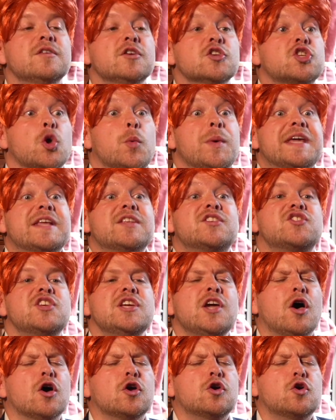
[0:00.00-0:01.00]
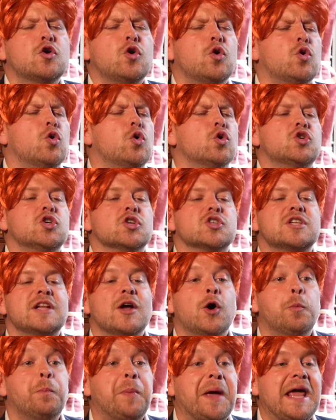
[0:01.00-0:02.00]
So we could see her gorgeous
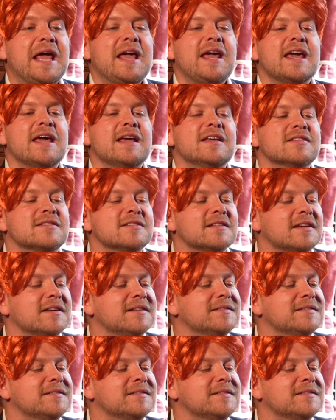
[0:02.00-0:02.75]
little pinkies.